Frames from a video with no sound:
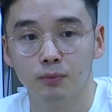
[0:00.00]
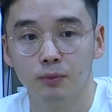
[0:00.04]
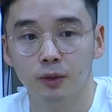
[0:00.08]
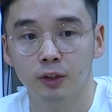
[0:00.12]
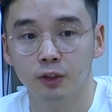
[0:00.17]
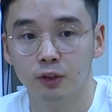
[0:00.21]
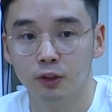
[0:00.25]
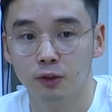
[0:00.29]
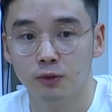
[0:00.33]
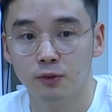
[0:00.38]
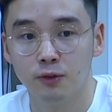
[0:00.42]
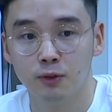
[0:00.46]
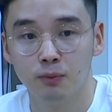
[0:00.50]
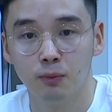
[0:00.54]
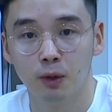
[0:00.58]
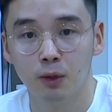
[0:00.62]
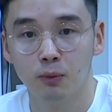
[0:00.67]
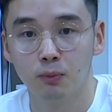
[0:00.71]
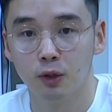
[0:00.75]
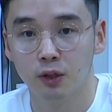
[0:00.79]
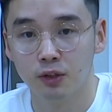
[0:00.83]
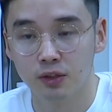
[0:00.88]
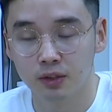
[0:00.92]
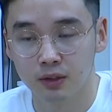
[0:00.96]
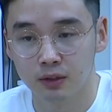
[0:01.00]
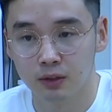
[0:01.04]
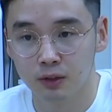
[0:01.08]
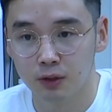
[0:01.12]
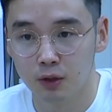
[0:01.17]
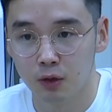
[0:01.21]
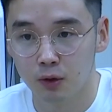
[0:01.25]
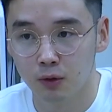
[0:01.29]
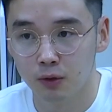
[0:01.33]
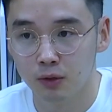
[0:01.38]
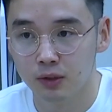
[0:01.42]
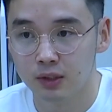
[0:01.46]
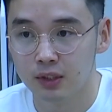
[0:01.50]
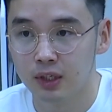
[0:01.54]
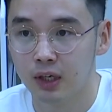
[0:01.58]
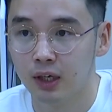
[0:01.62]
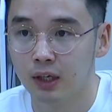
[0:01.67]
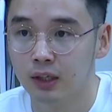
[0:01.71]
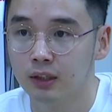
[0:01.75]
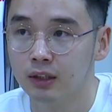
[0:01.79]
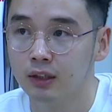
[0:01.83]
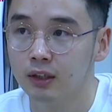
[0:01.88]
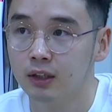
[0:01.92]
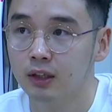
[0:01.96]
In terms of my personal goals,
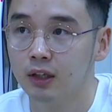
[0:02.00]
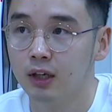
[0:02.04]
I'm